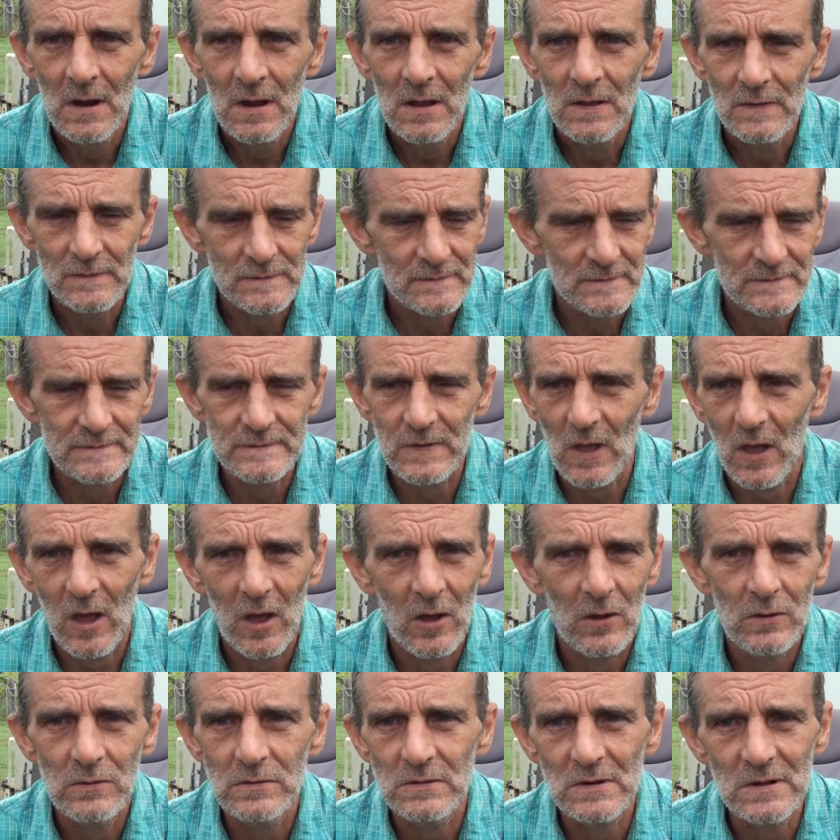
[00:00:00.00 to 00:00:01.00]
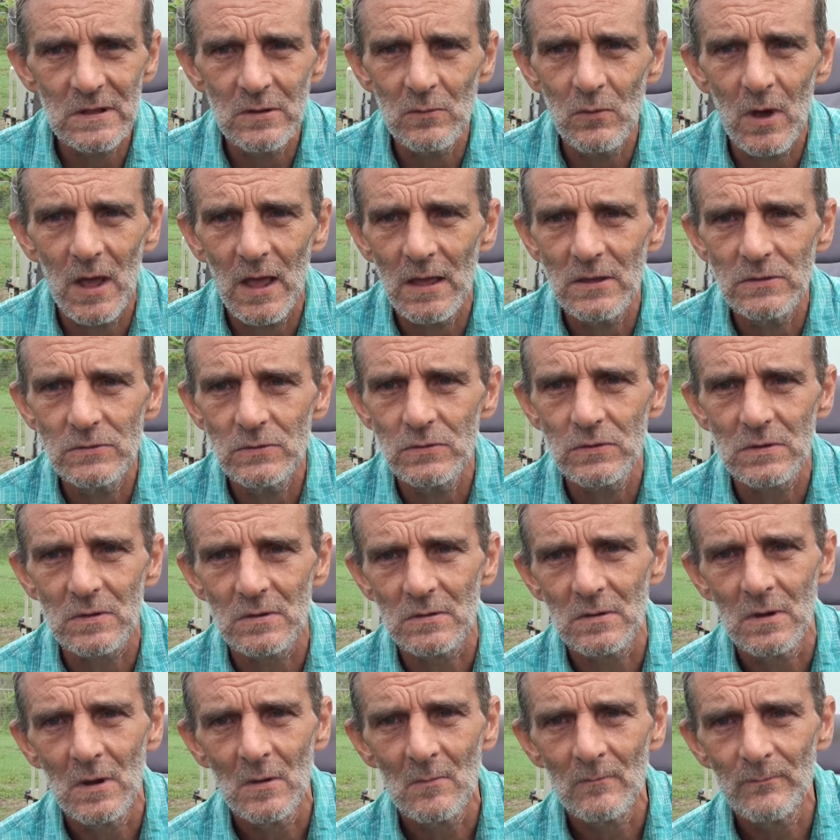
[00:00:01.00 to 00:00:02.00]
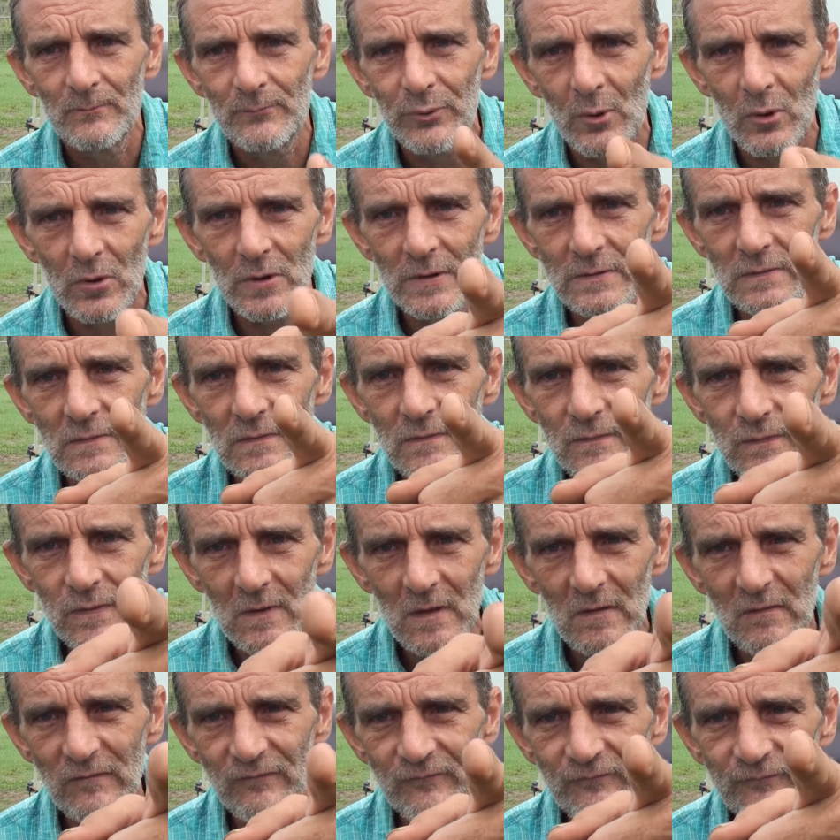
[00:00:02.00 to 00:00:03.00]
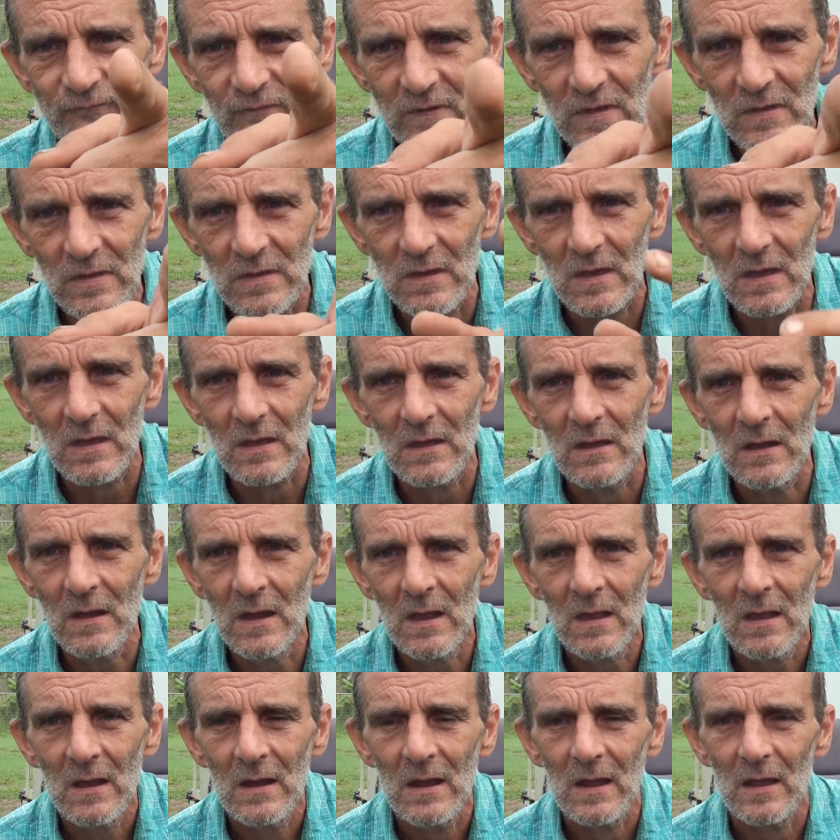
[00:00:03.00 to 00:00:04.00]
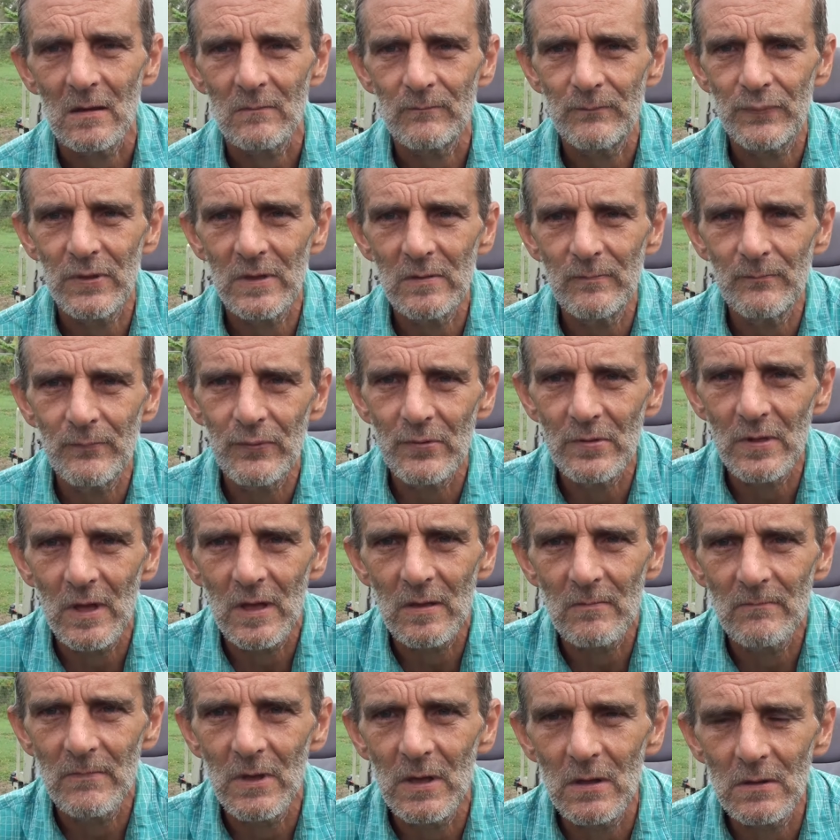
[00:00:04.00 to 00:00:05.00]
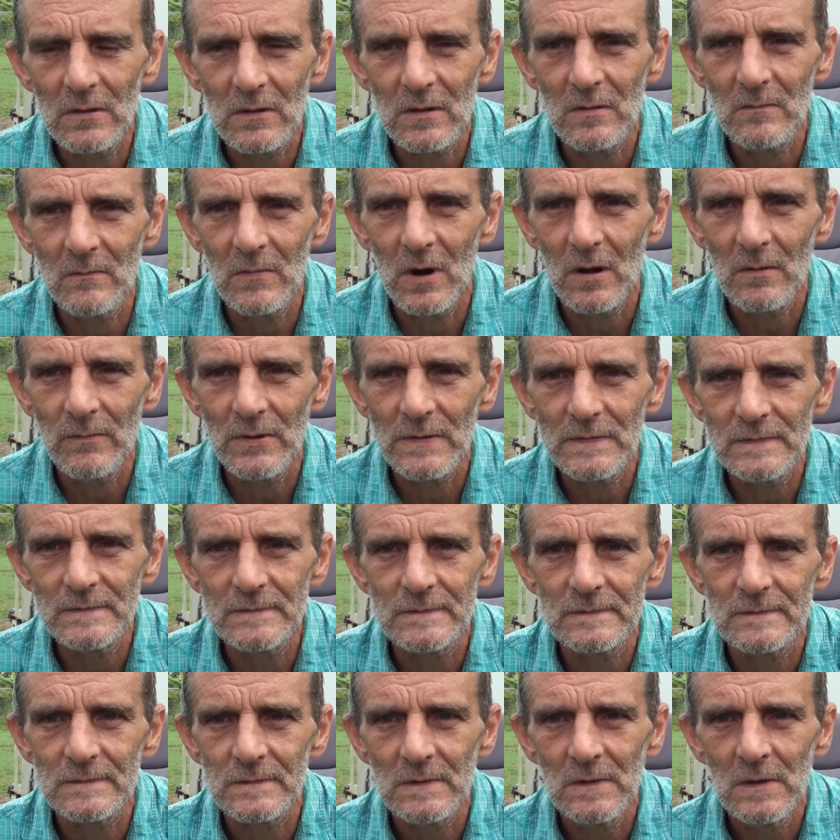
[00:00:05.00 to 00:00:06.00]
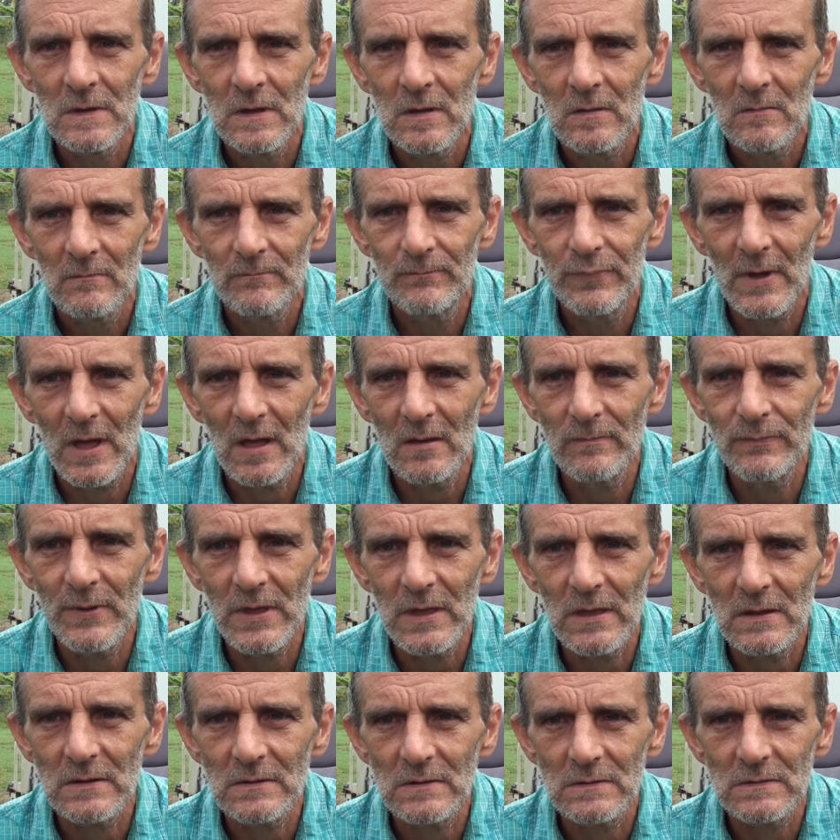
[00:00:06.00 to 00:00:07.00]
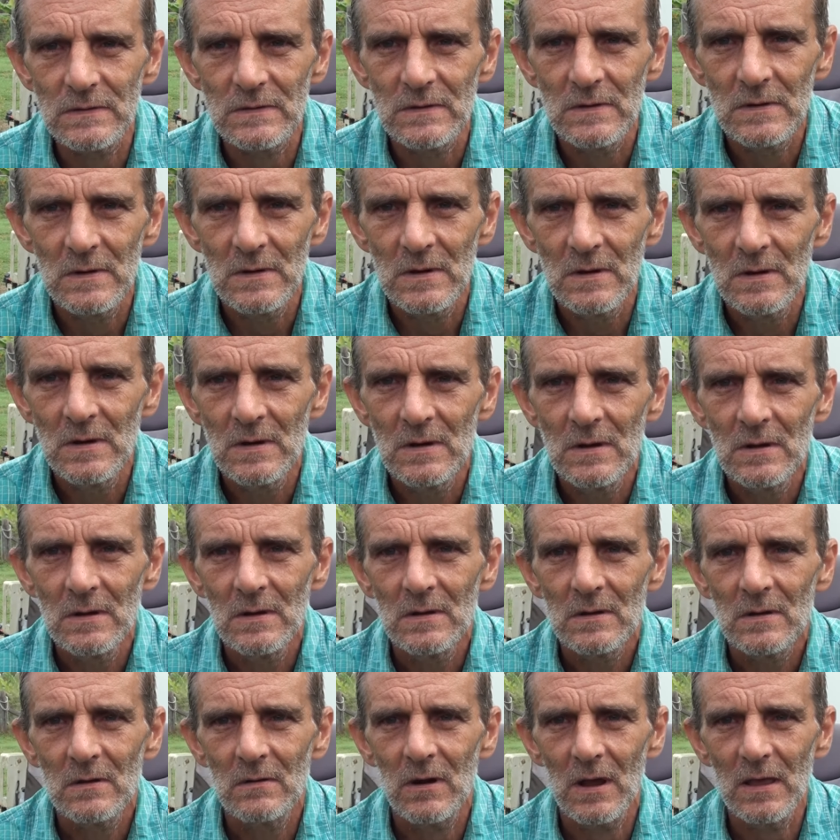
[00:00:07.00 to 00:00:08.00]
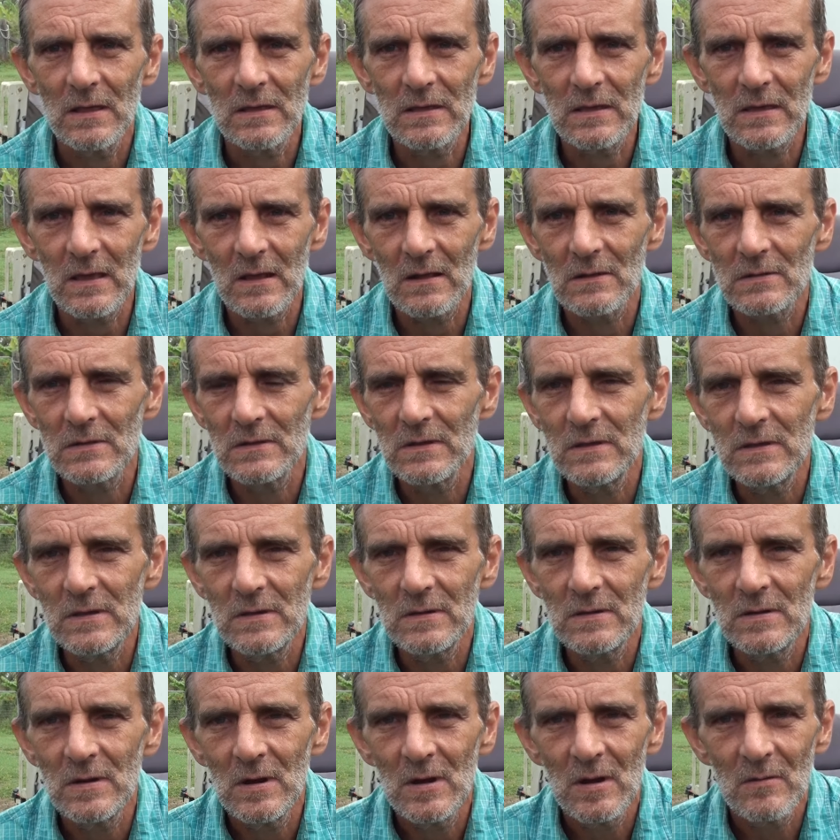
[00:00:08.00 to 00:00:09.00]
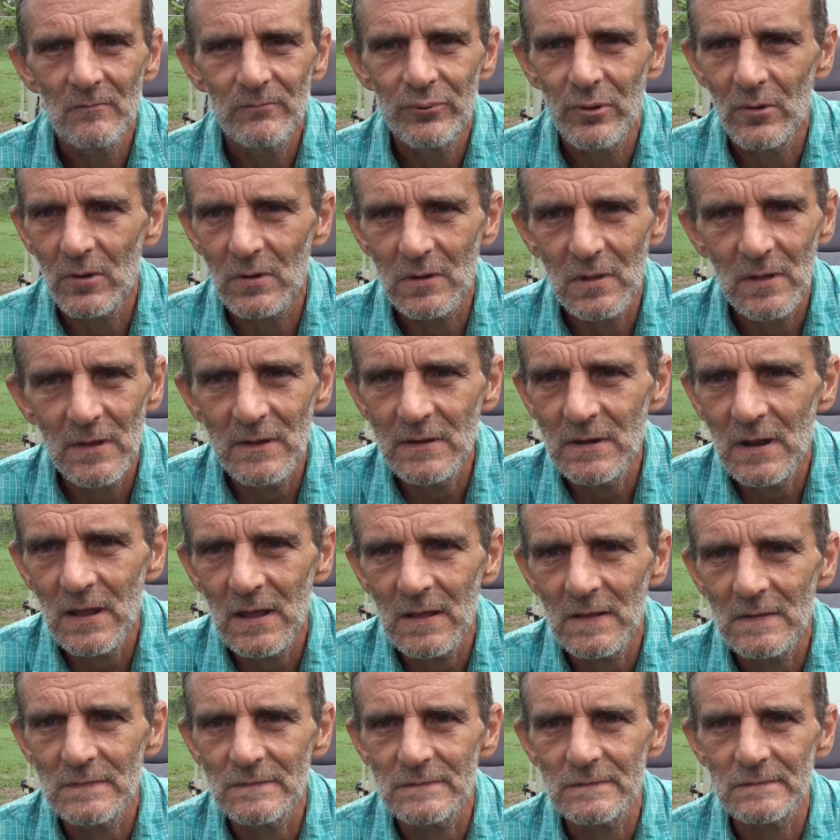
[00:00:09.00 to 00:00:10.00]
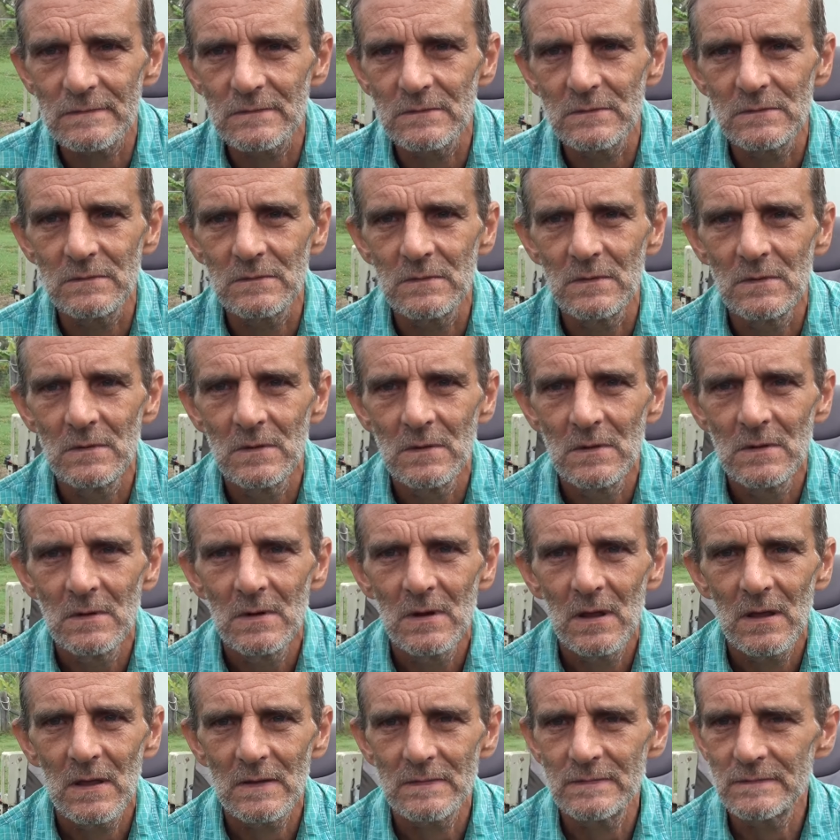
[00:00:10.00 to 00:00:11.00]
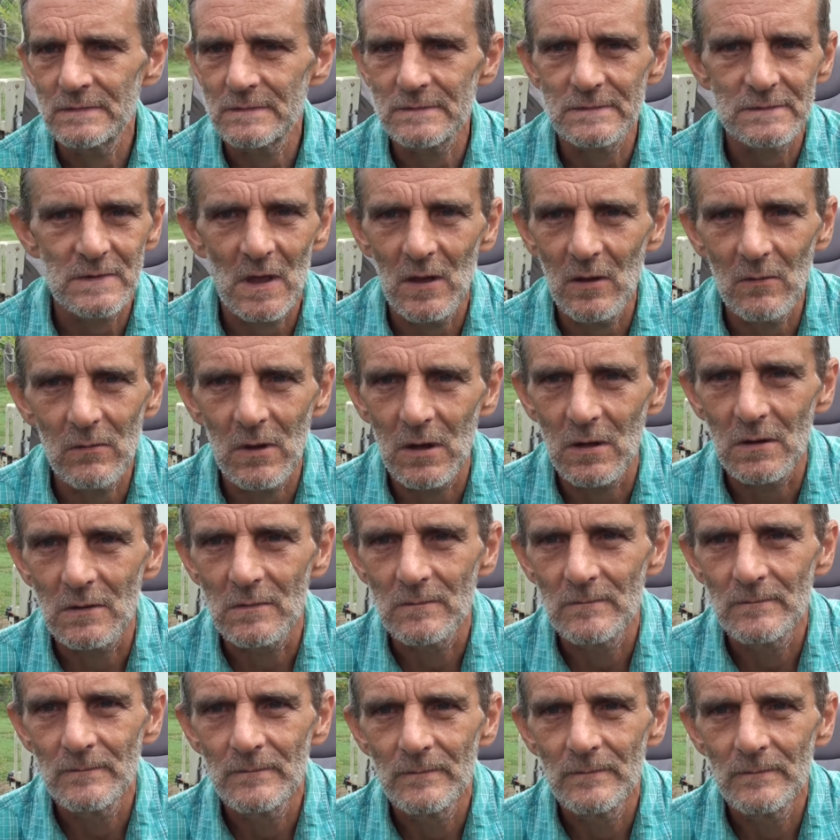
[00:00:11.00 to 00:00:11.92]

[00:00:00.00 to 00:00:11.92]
This is the only way you can point the finger at people like Malcolm Roberts, Barbette, Craig Kelly, Pauline Hanson, and so on.